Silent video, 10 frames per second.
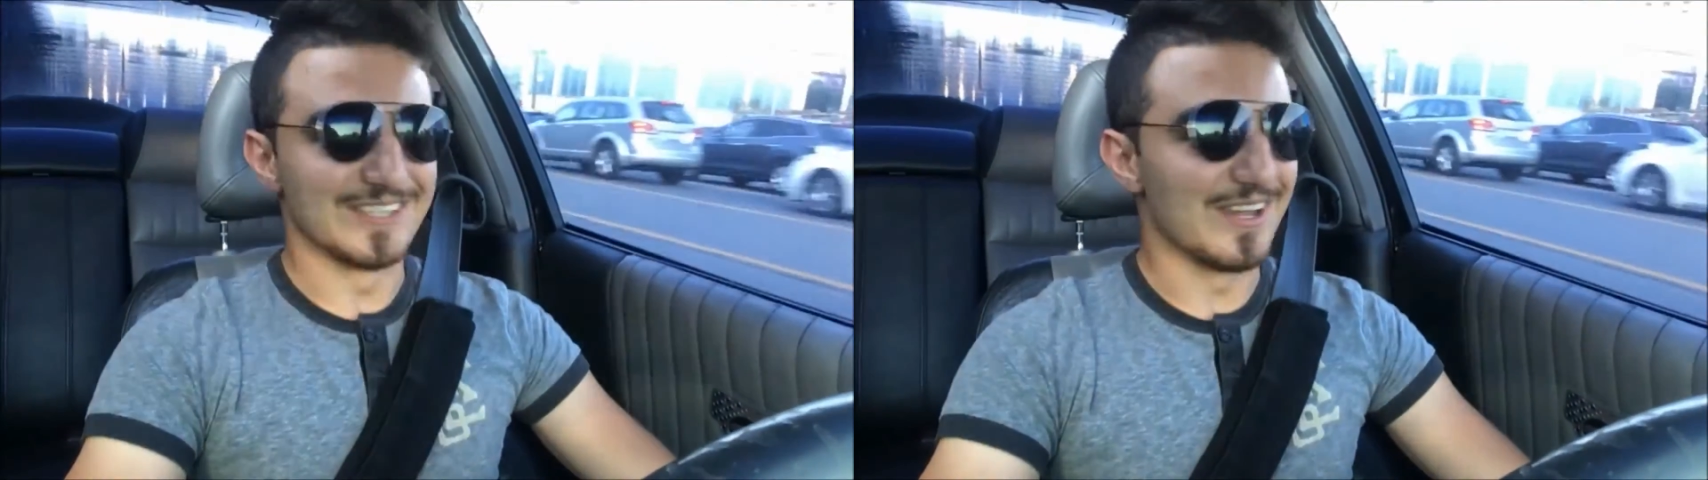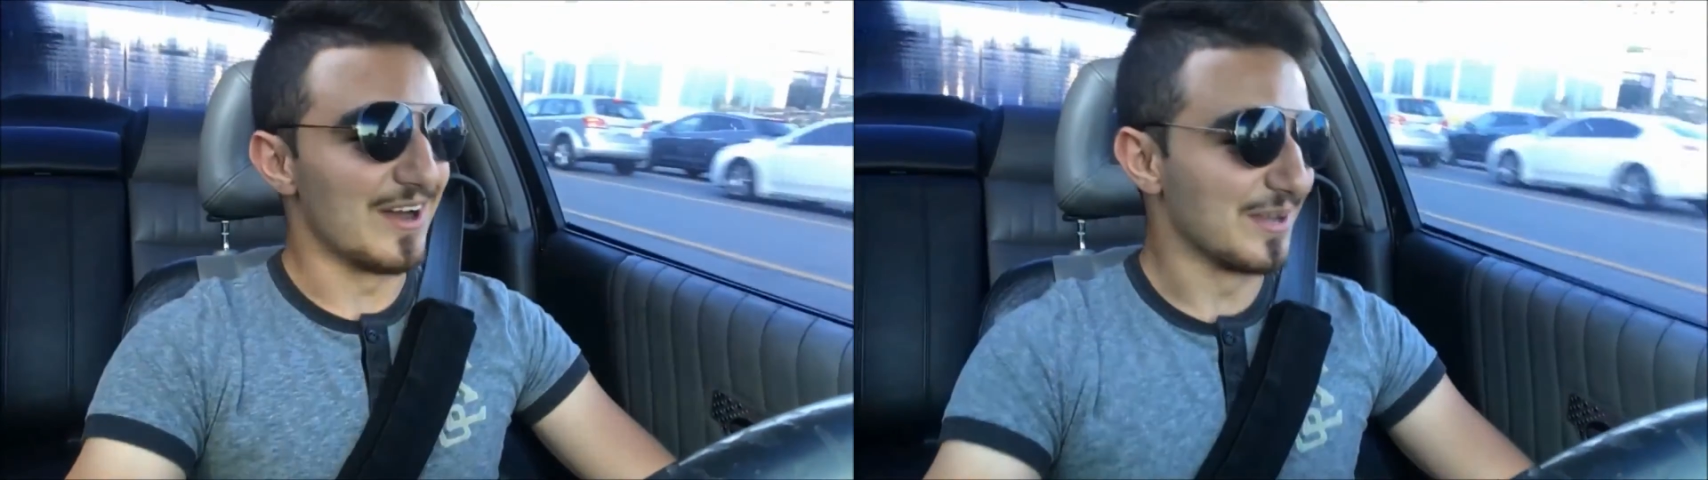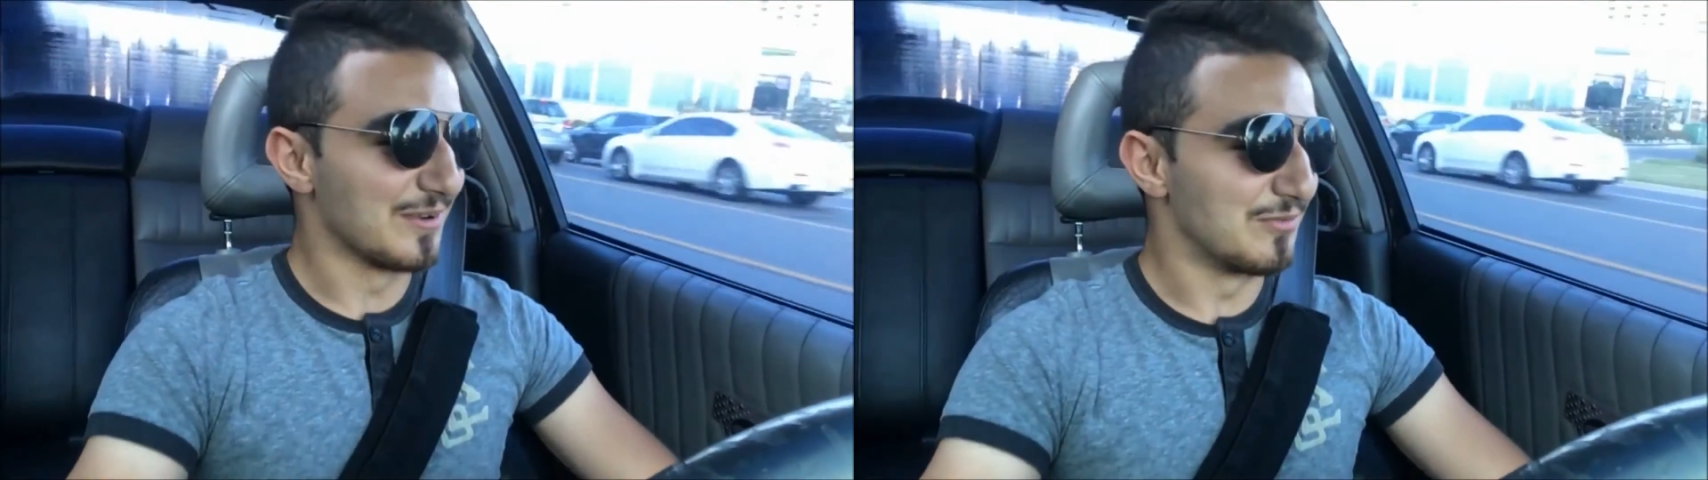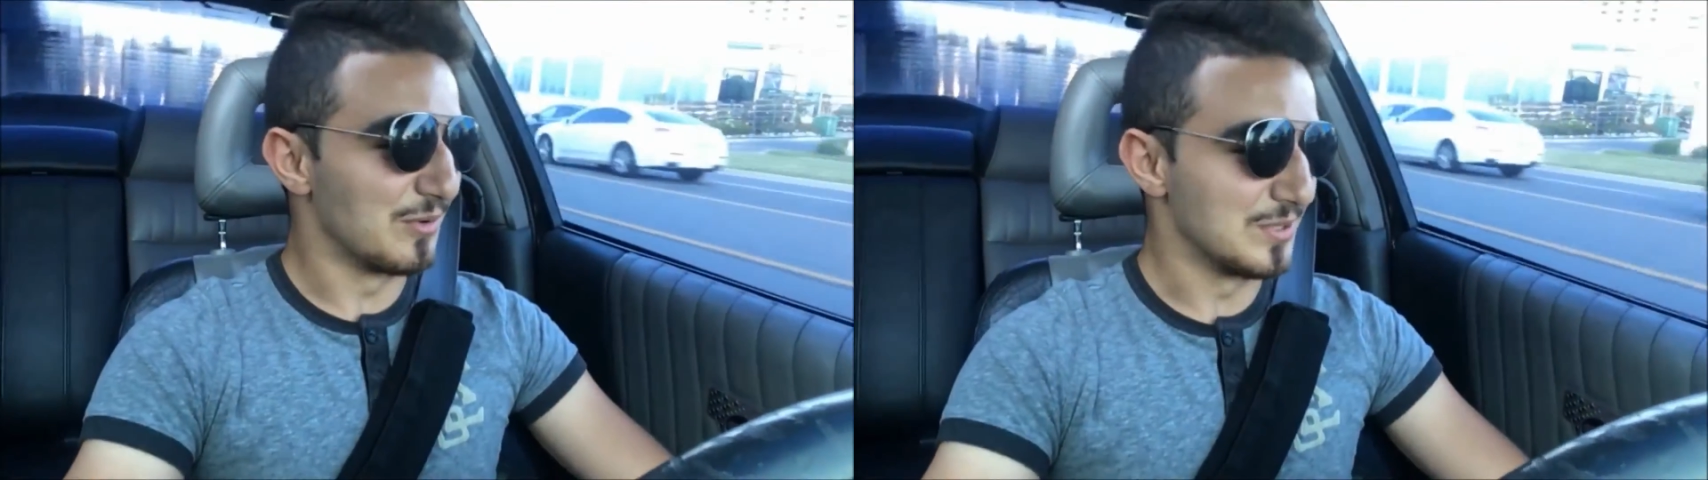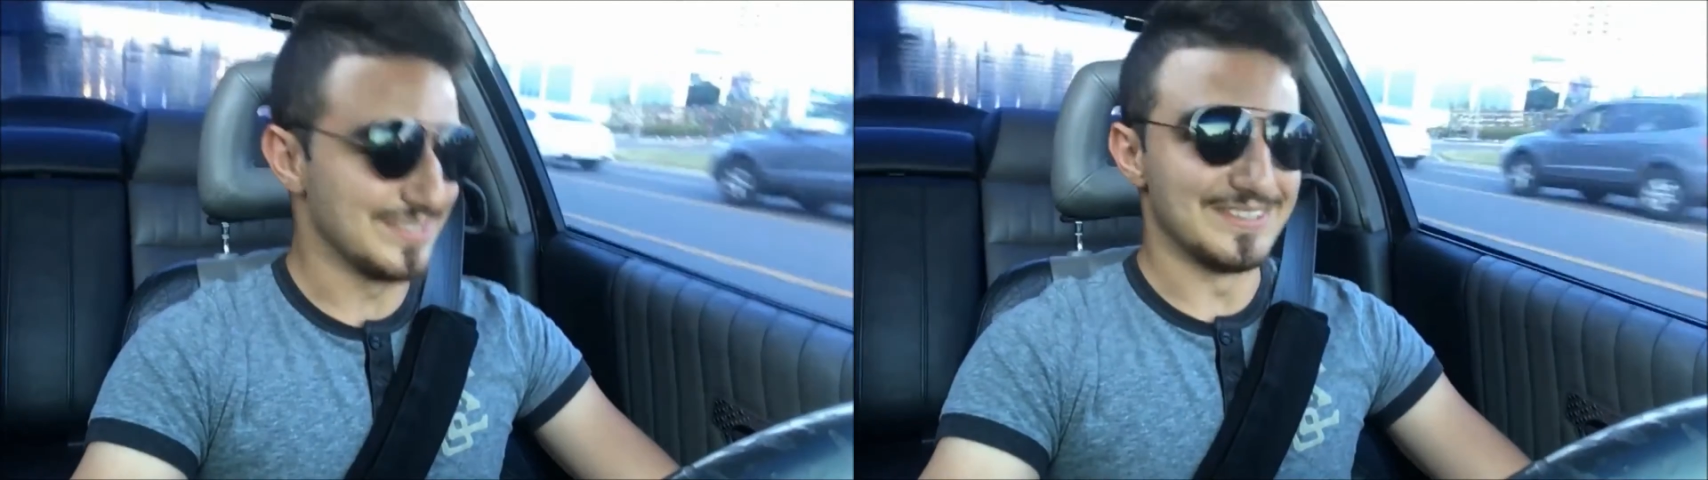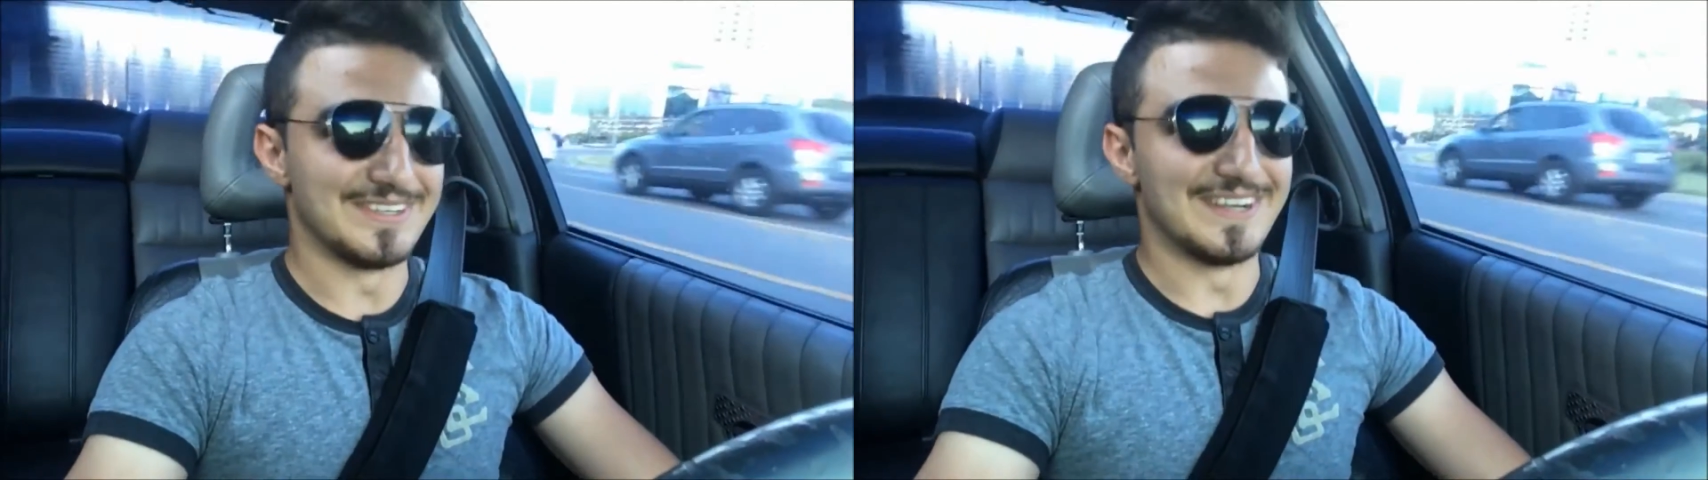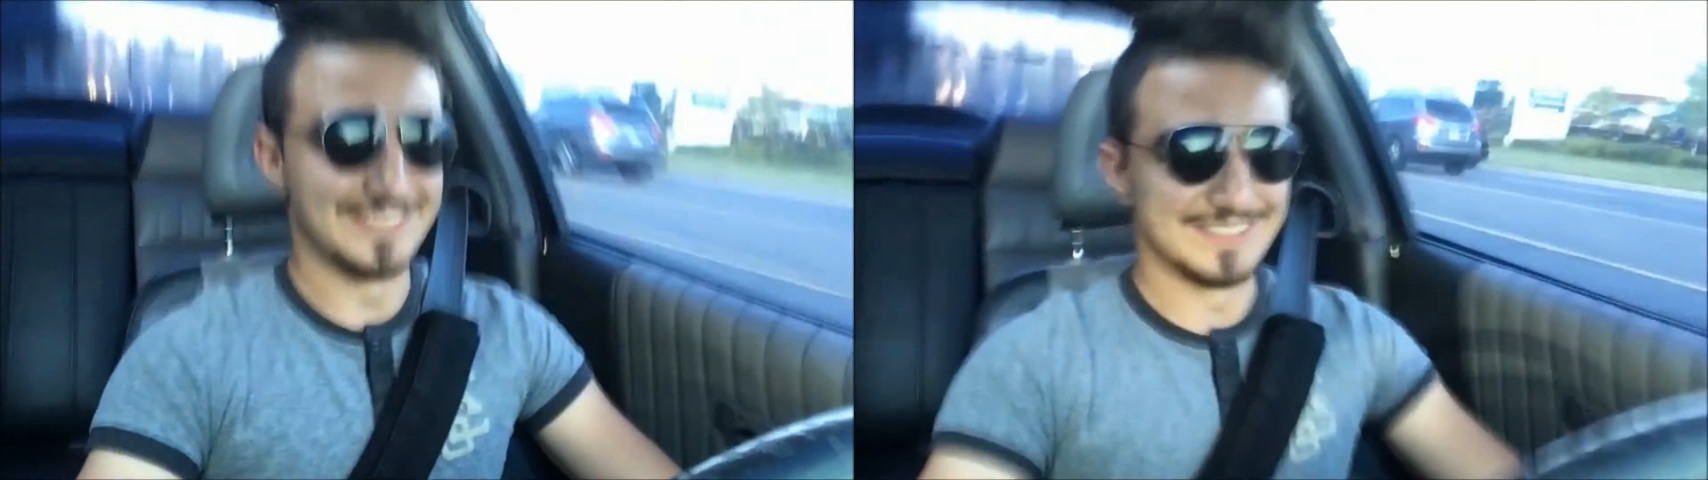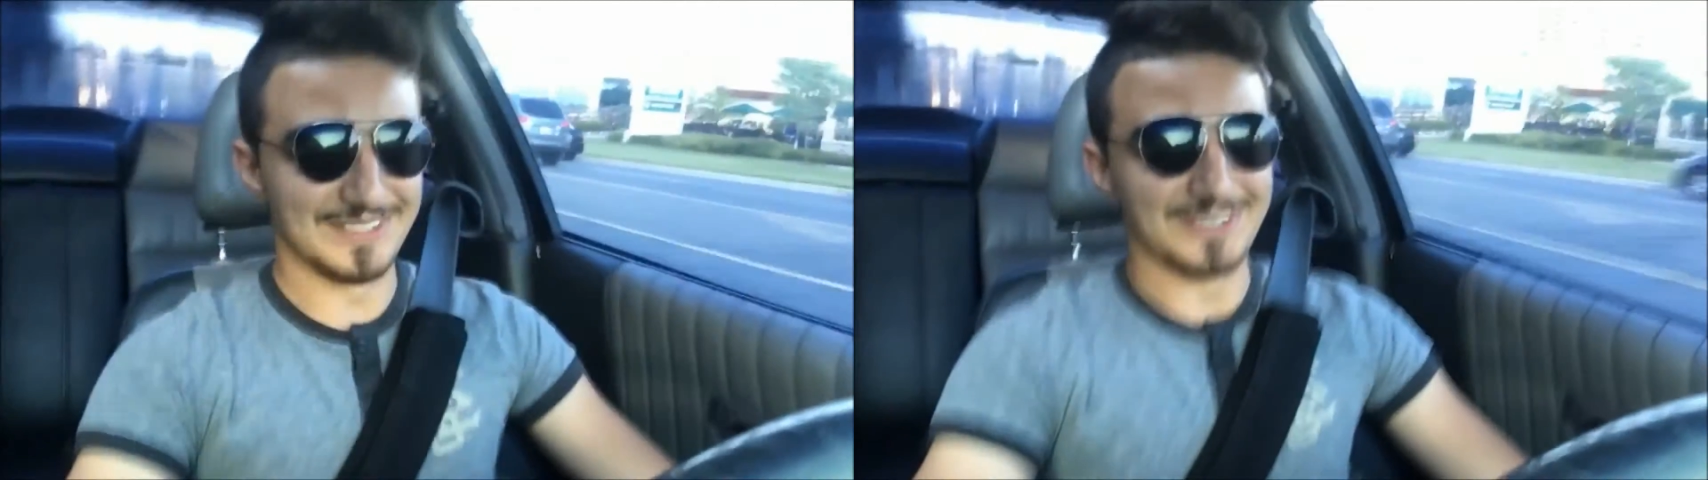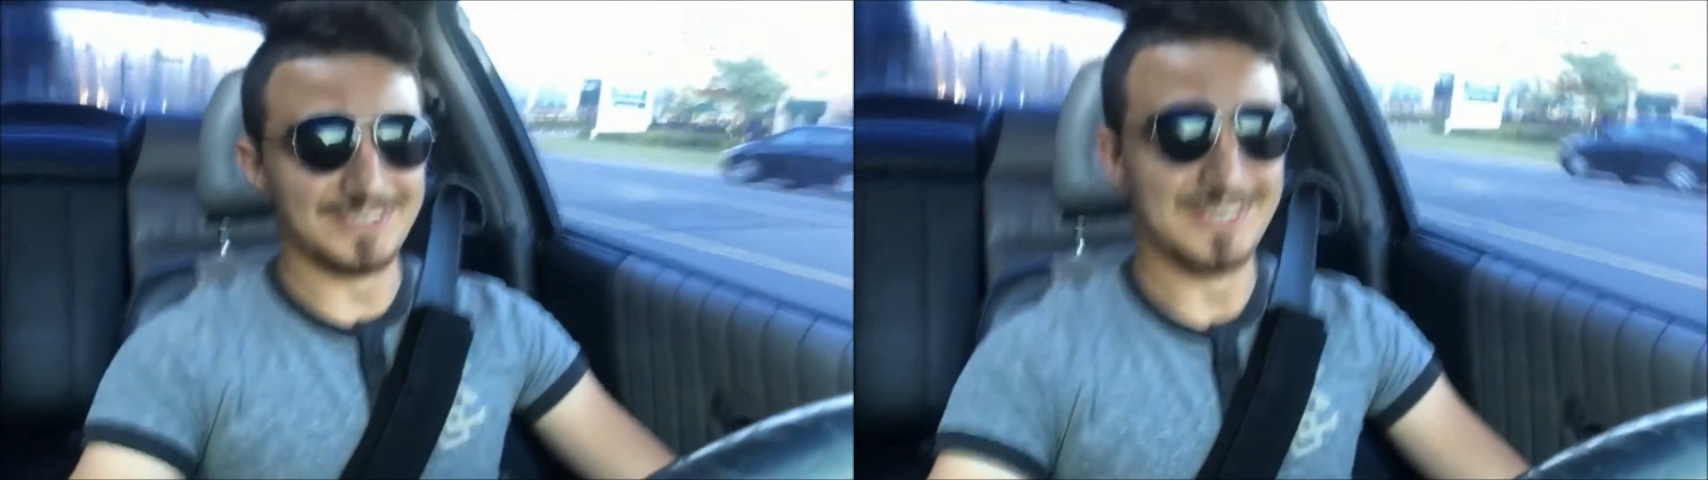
stock 4-cylinder engine, so